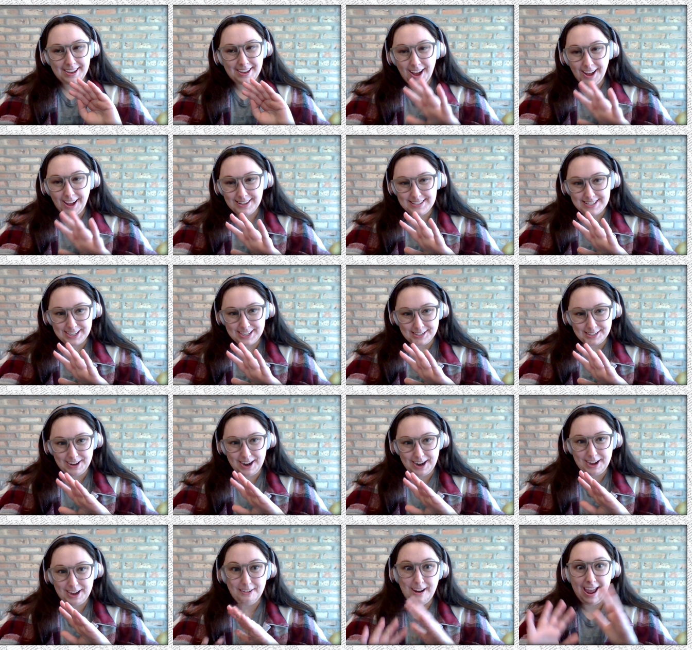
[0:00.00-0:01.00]
content
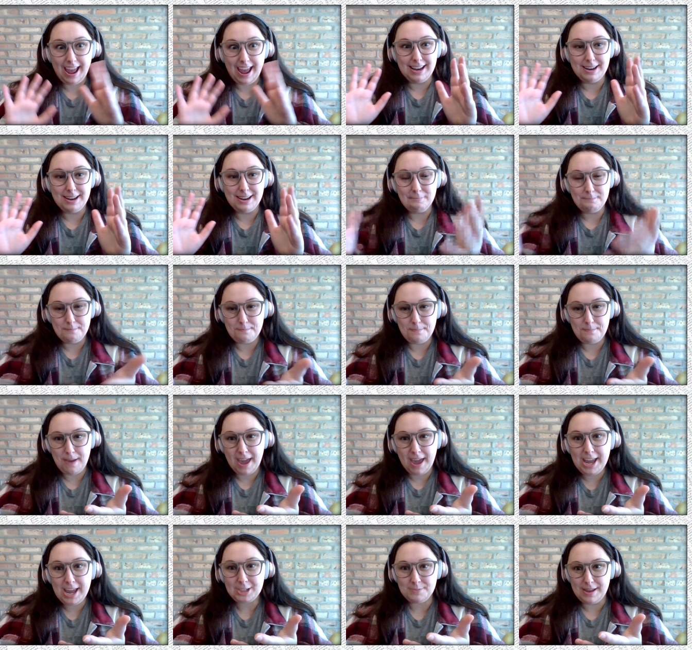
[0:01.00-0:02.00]
creator and
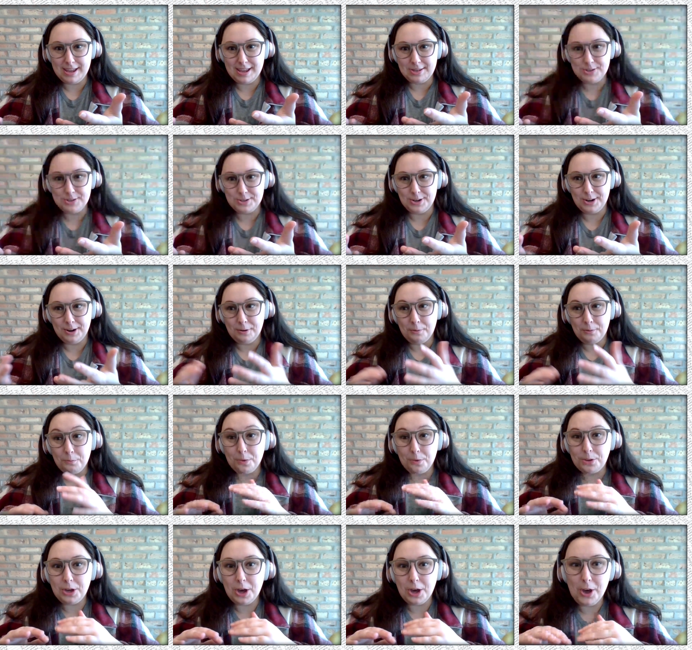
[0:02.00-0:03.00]
page manager
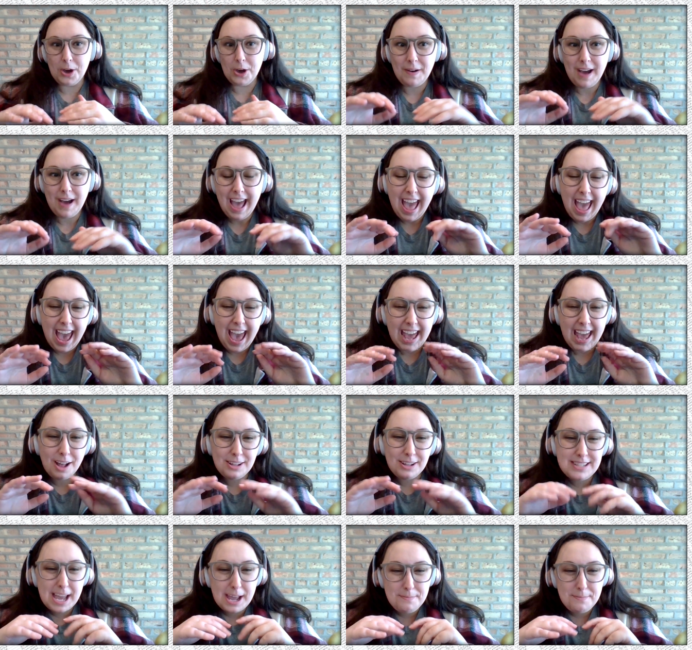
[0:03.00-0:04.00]
will go and
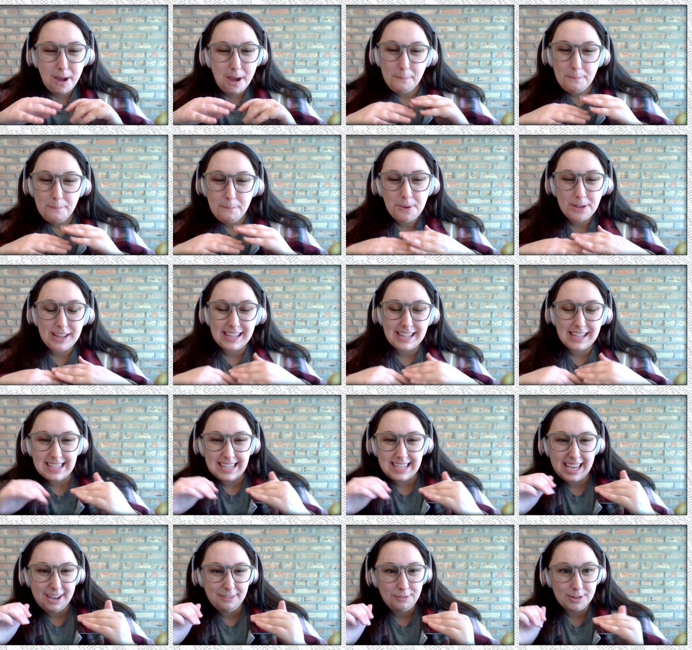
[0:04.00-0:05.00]
i'll type i'll put like a
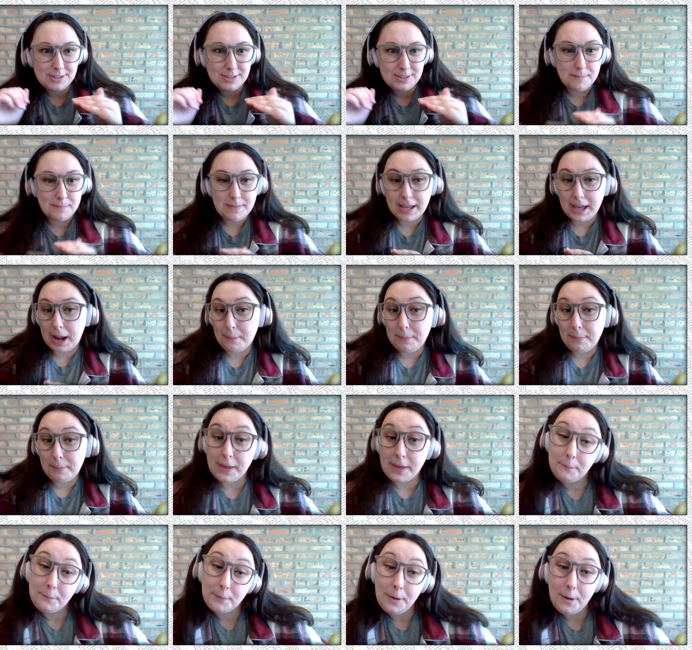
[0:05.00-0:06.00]
gif or something i'll be
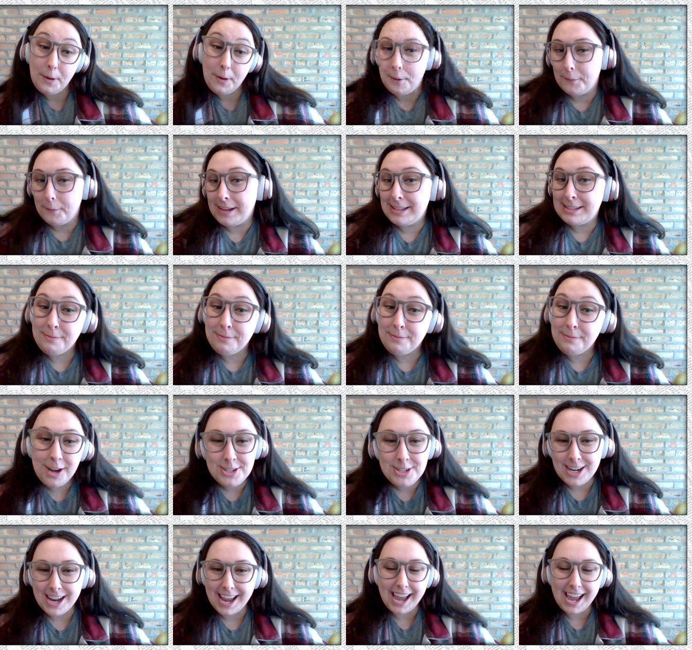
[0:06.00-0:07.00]
like we're always
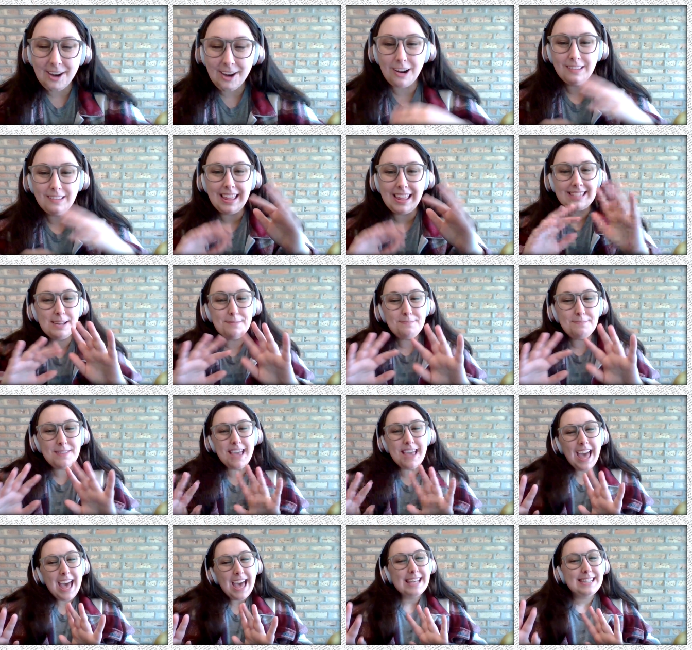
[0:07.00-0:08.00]
watching or like
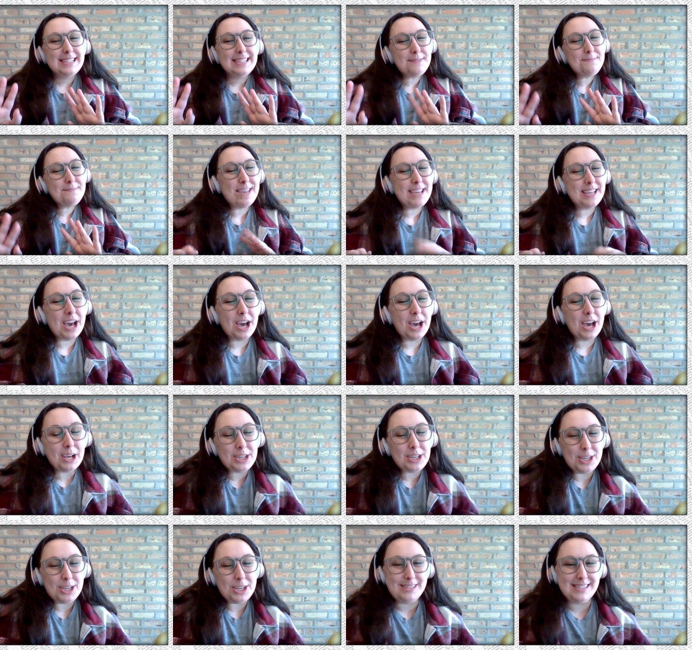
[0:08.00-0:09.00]
something something
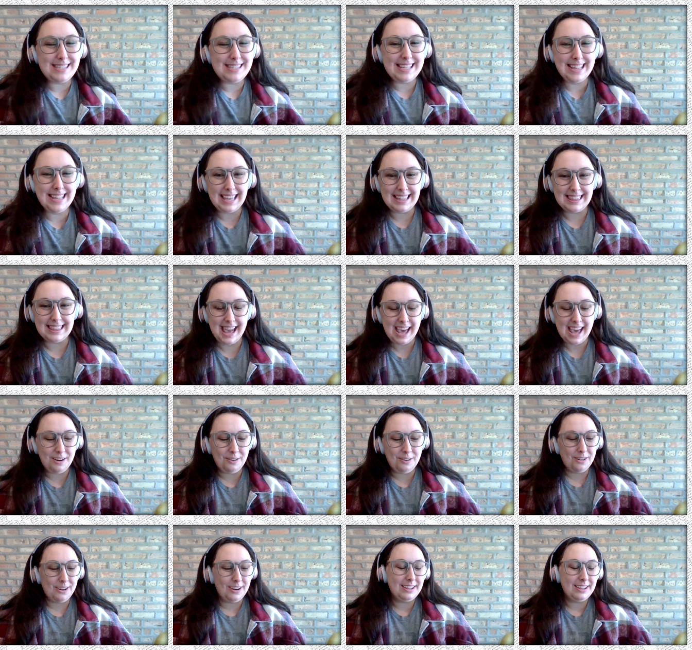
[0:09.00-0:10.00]
cutesy like that
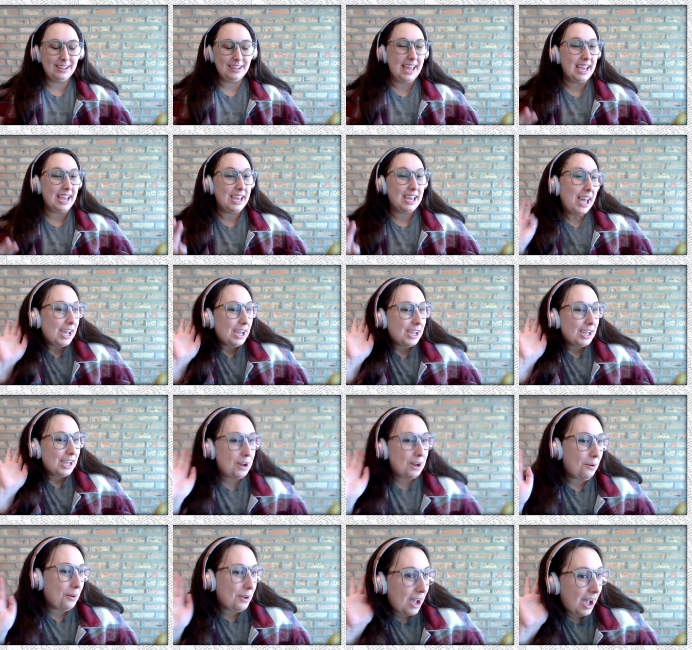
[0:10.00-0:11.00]
or like
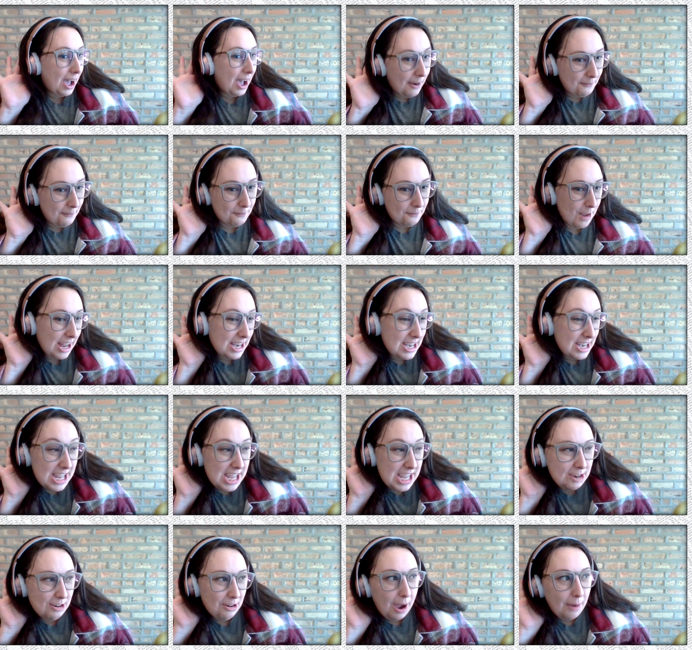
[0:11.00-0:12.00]
you know uh, an
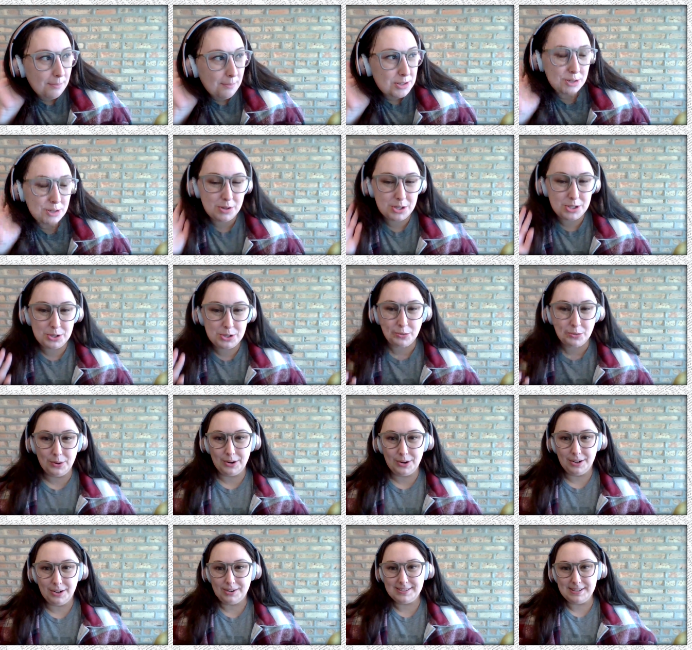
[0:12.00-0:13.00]
ear up to a
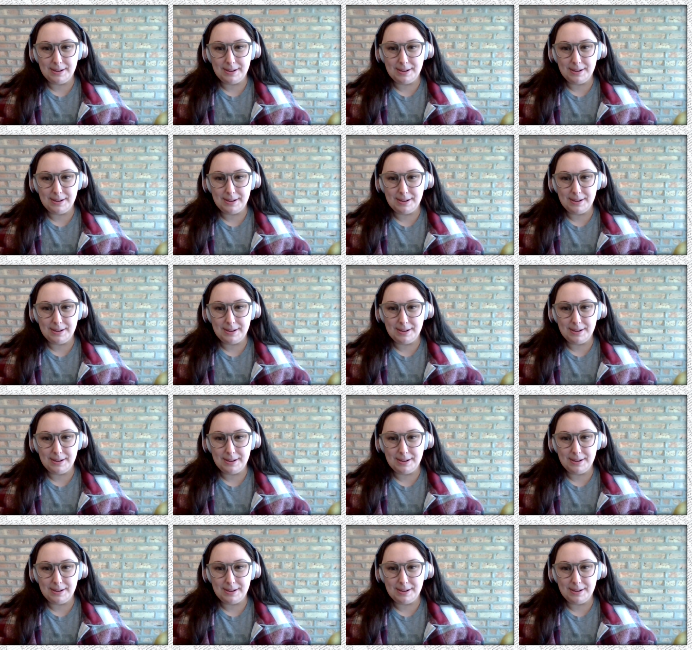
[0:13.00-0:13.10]
door or